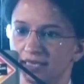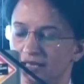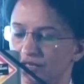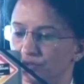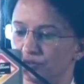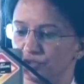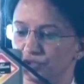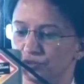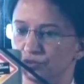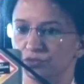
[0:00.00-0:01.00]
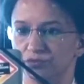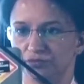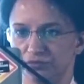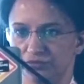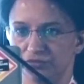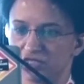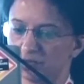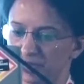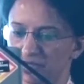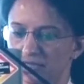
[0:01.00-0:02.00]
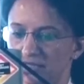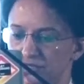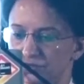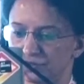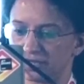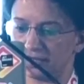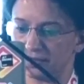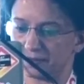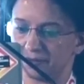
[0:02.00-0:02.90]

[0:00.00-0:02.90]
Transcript: how you typically do that.